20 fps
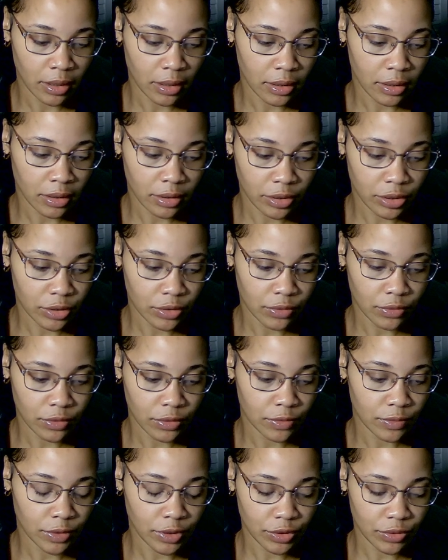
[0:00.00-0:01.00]
issues
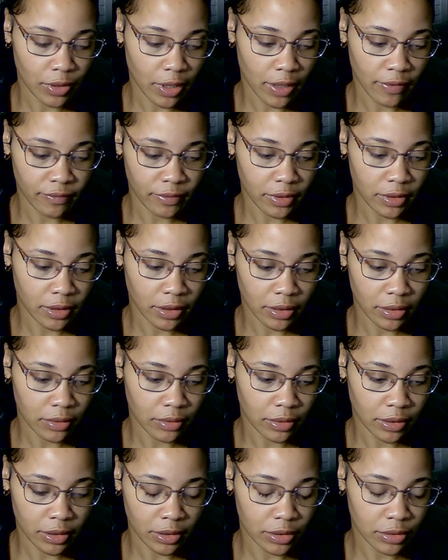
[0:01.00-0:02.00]
with traveling,
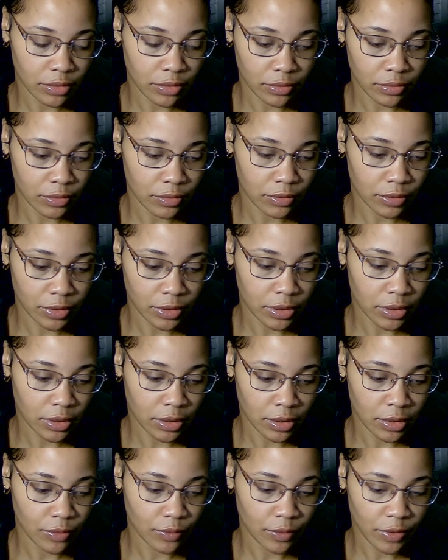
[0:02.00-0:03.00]
or issues
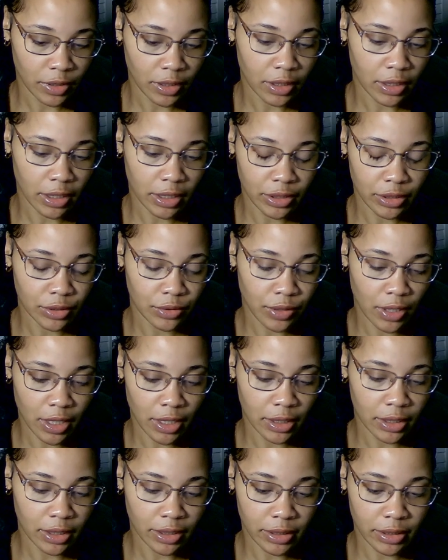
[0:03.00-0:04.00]
with
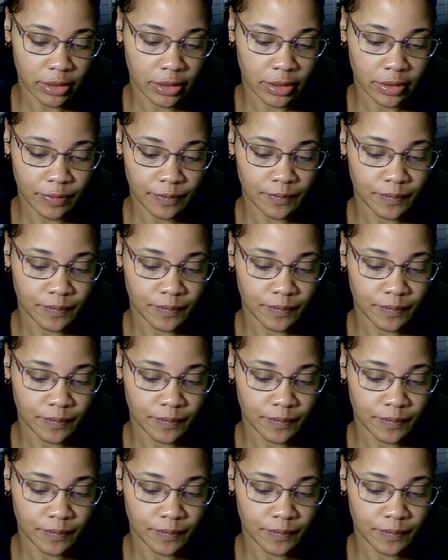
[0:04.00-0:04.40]
electronics.